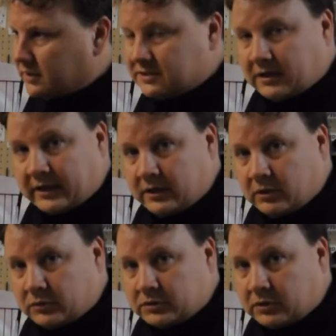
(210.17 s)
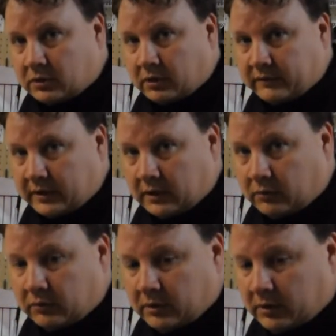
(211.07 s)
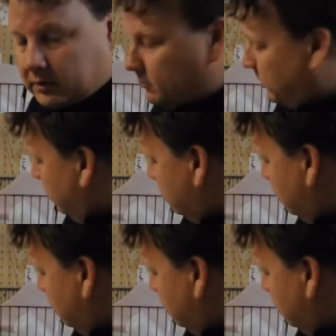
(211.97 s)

this light here will start off yellow, but as